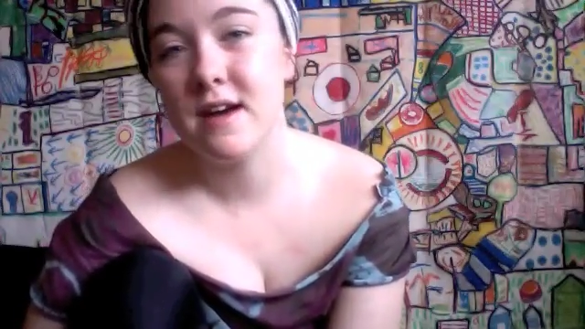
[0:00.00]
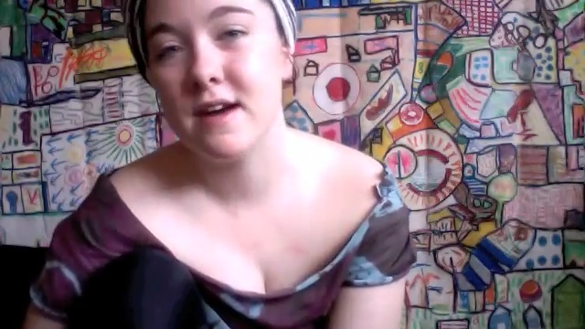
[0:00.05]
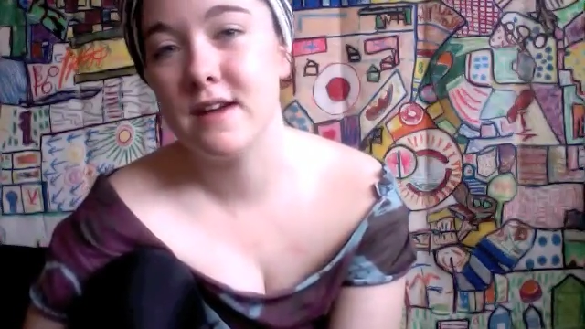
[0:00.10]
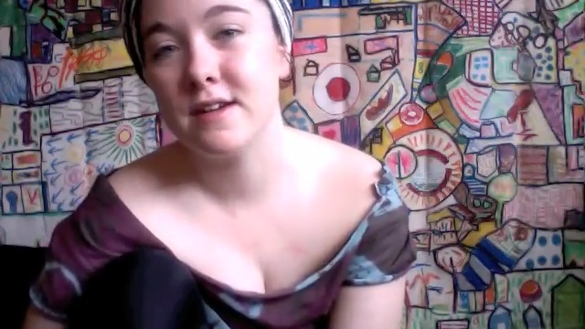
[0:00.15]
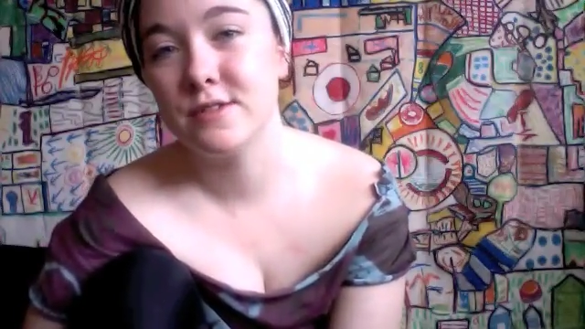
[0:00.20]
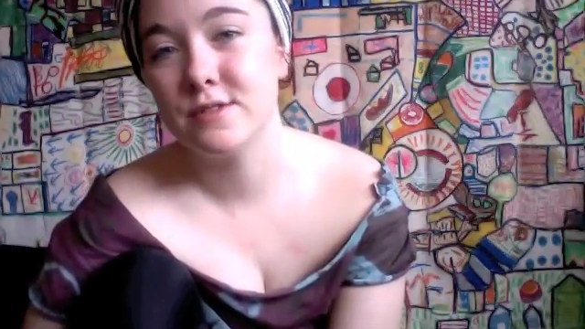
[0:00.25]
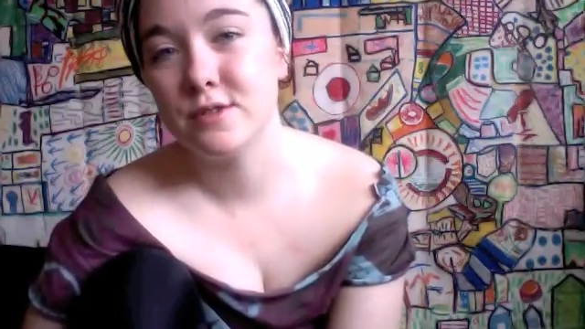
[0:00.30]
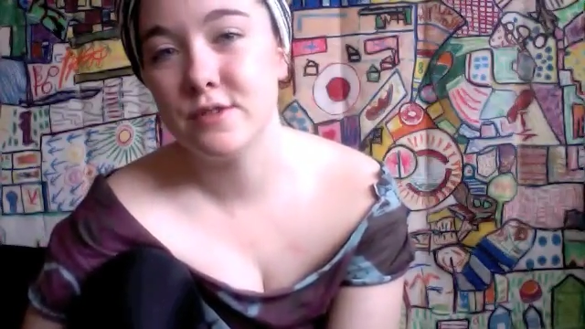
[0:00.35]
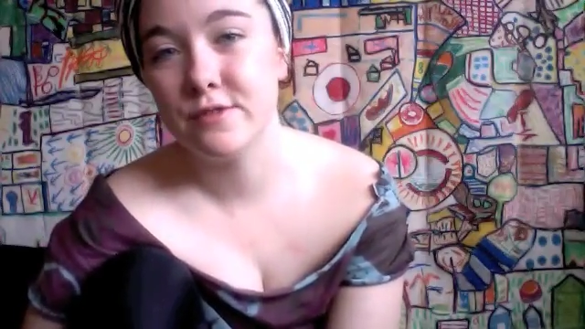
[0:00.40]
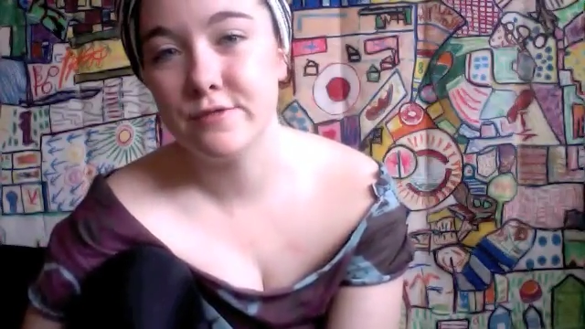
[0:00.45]
I
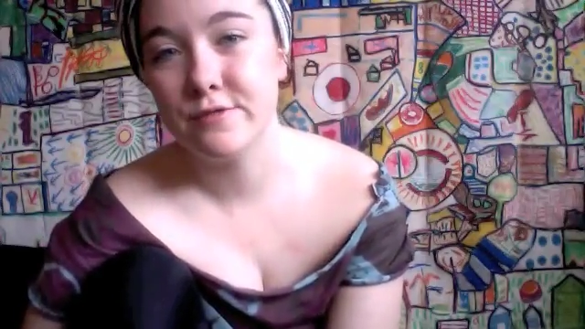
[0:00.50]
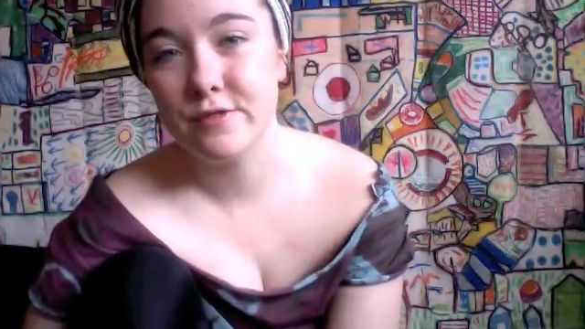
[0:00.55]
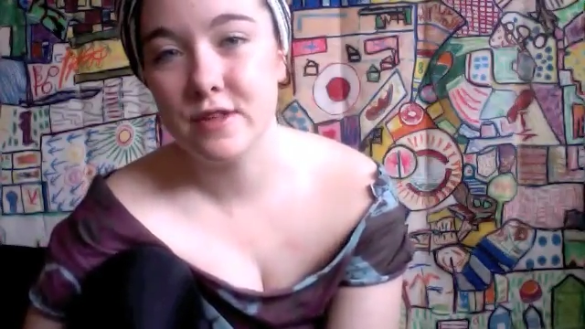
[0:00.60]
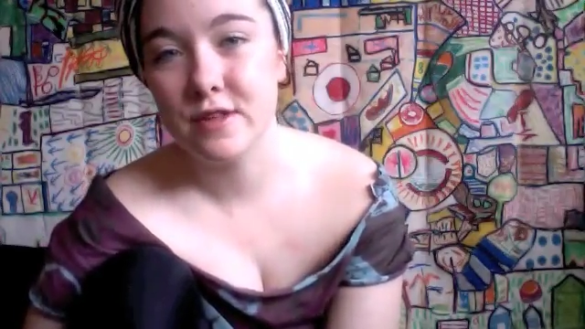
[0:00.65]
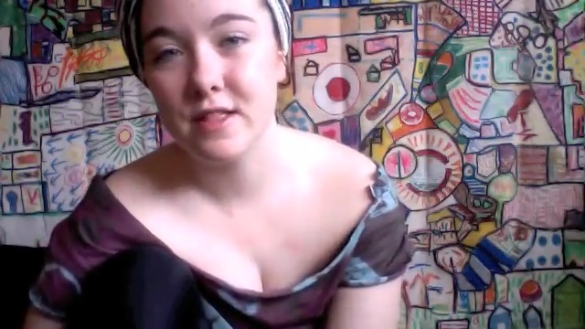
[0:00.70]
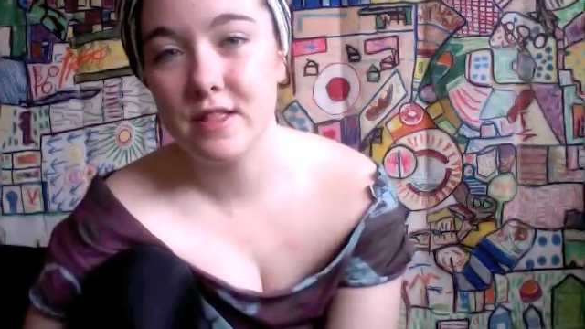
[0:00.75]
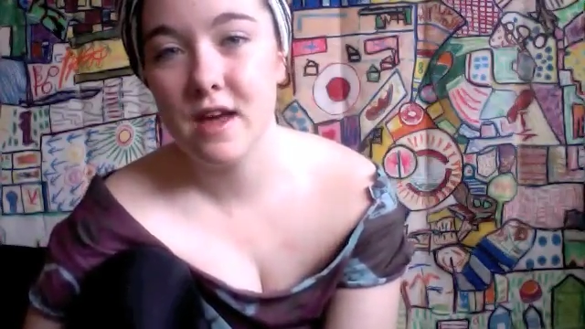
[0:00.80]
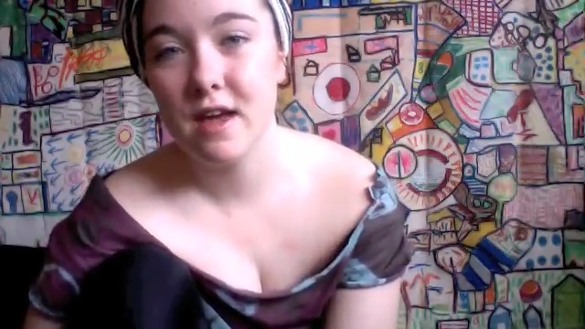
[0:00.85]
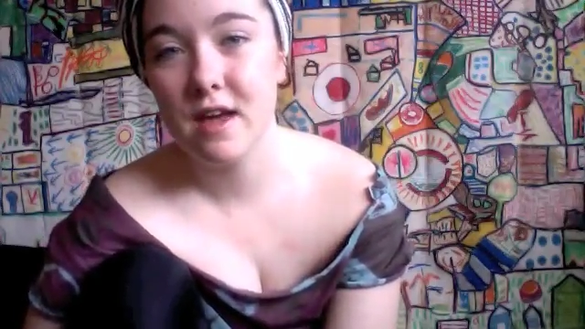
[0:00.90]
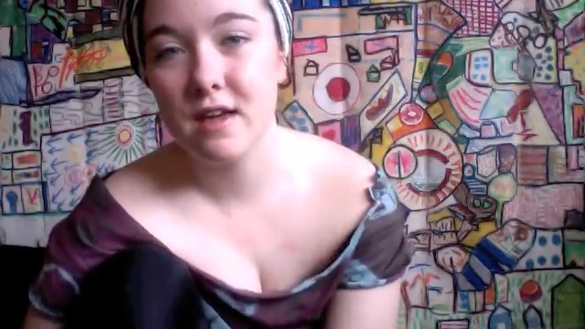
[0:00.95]
sort of
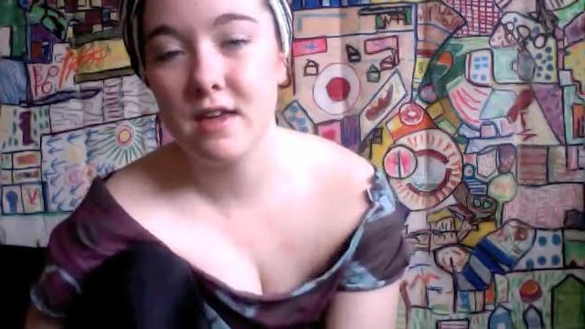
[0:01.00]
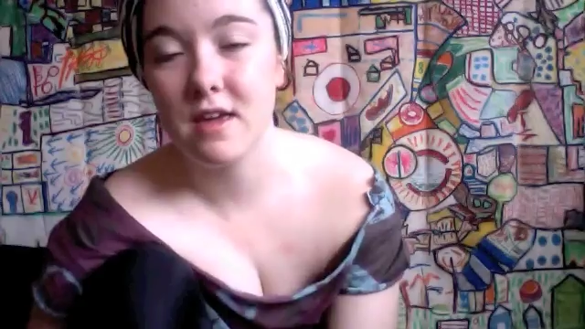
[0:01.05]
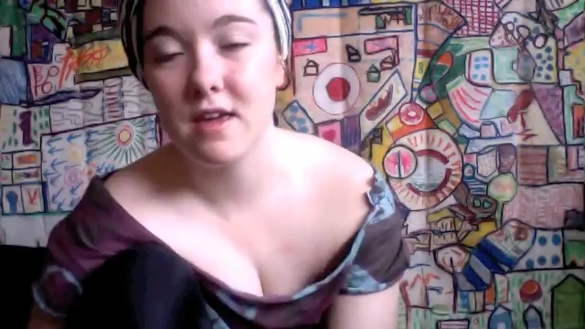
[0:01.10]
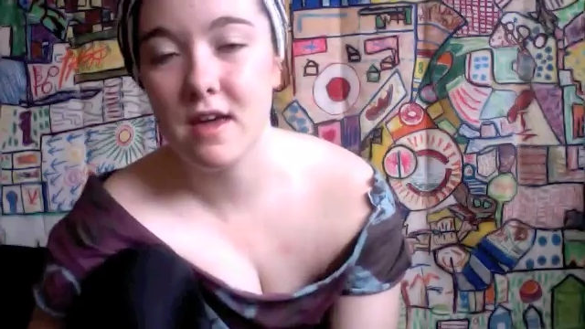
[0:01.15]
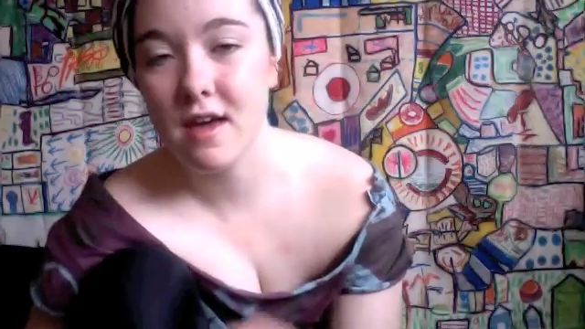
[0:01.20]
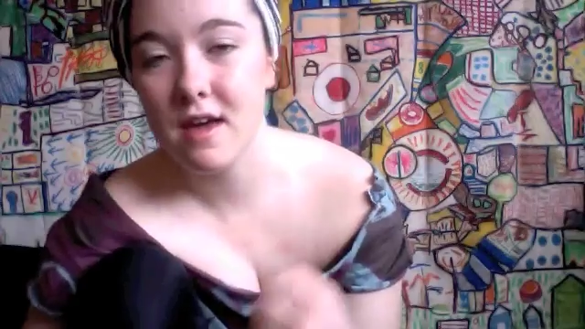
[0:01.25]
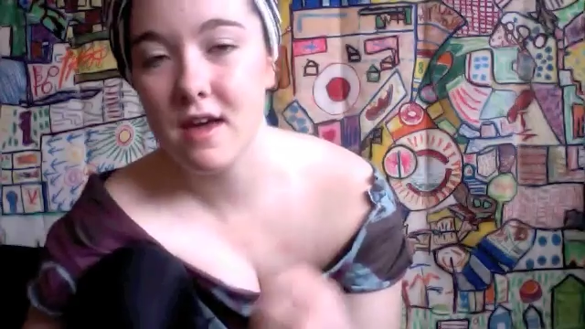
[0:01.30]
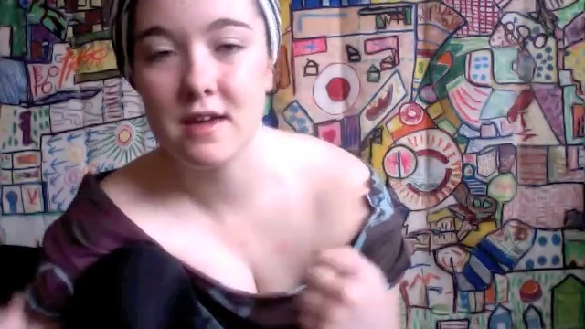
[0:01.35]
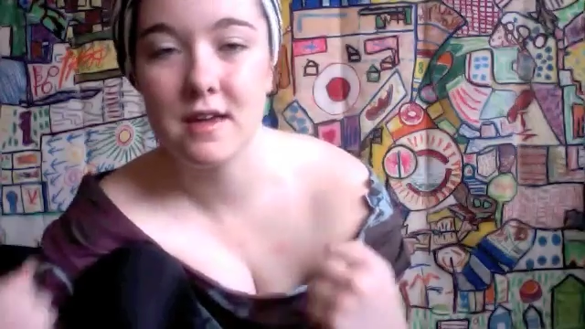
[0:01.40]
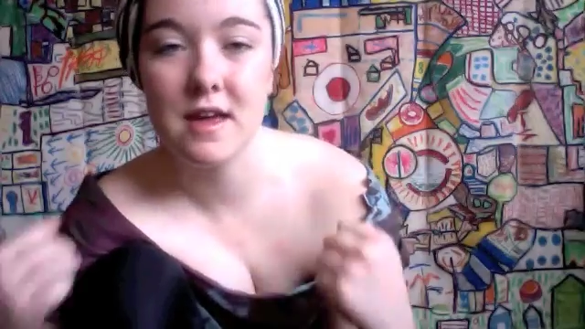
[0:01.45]
feel like,
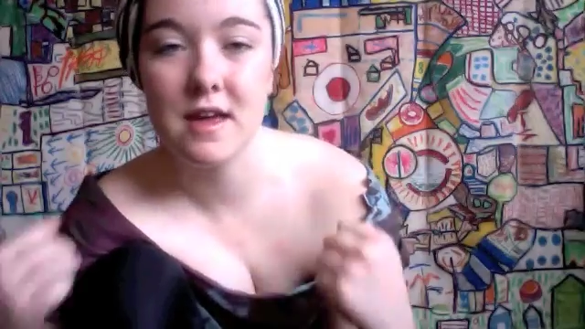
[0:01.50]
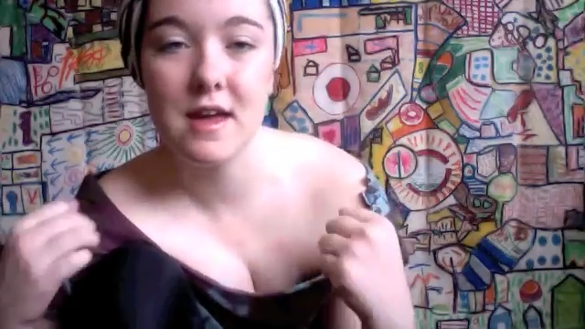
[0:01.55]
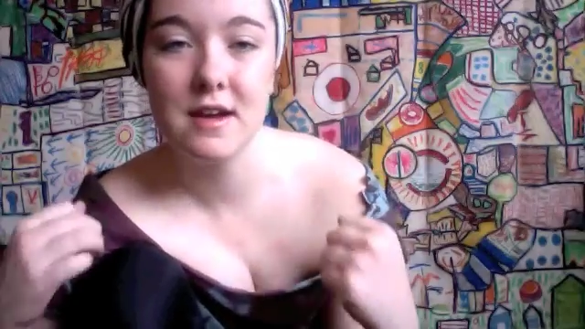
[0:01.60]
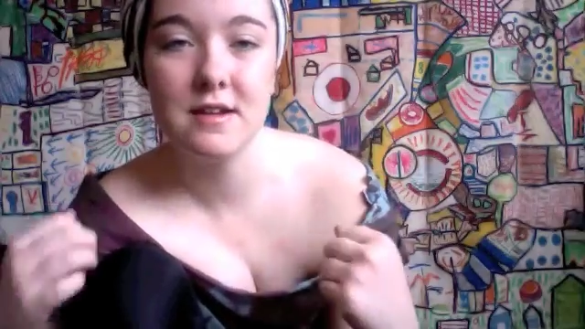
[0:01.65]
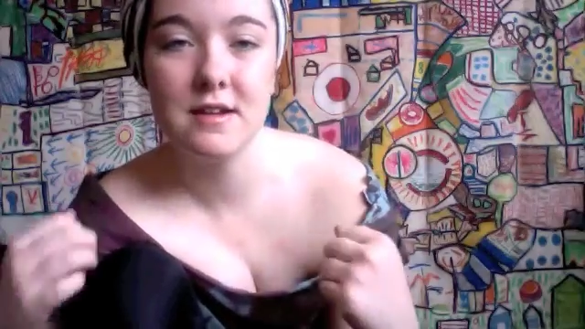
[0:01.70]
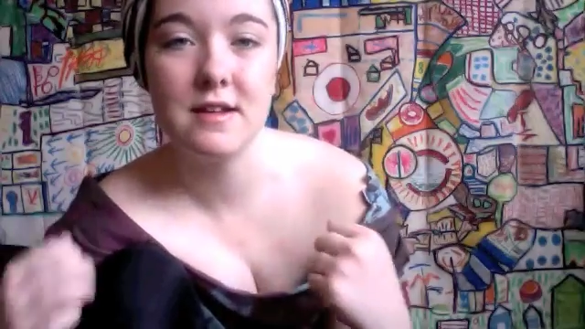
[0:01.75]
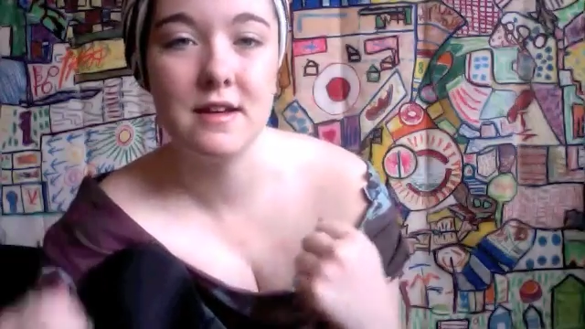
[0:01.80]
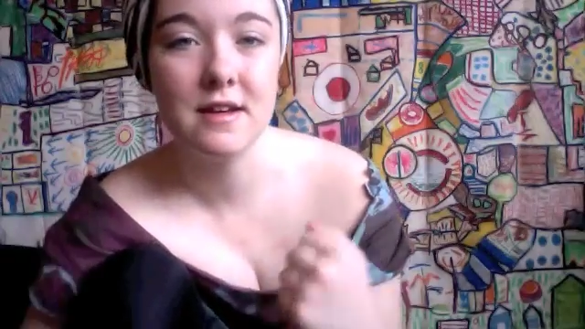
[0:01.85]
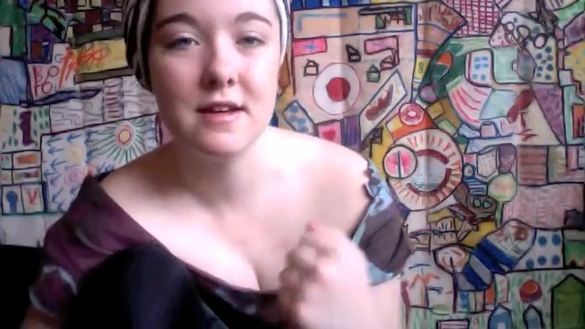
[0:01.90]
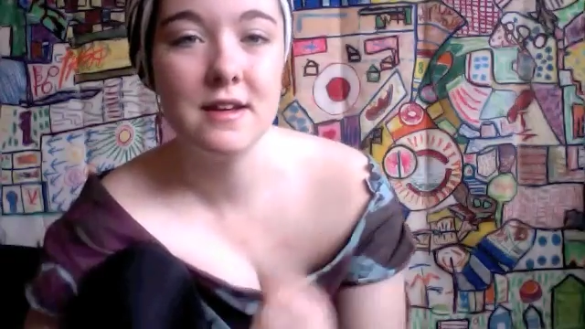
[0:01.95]
yeah,
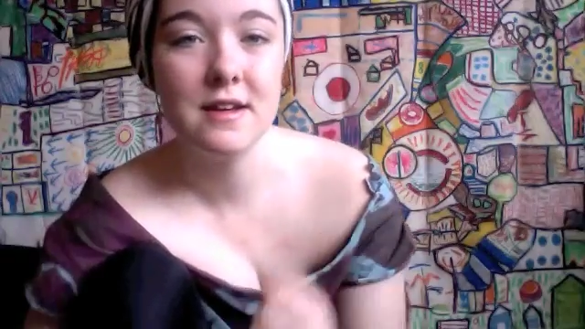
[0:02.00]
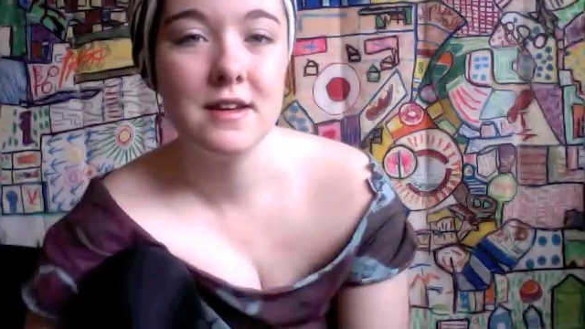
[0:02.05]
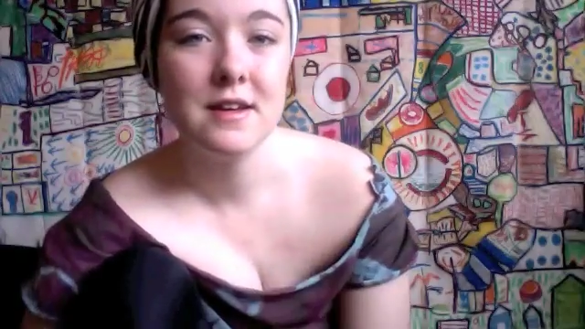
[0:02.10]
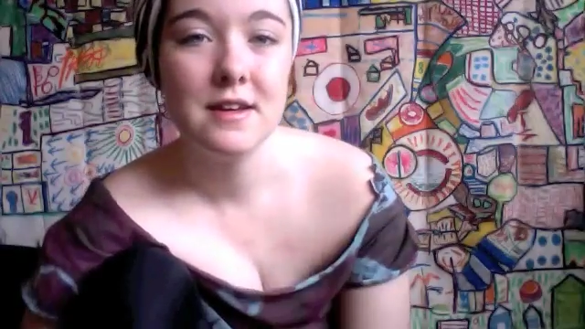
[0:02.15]
Canada.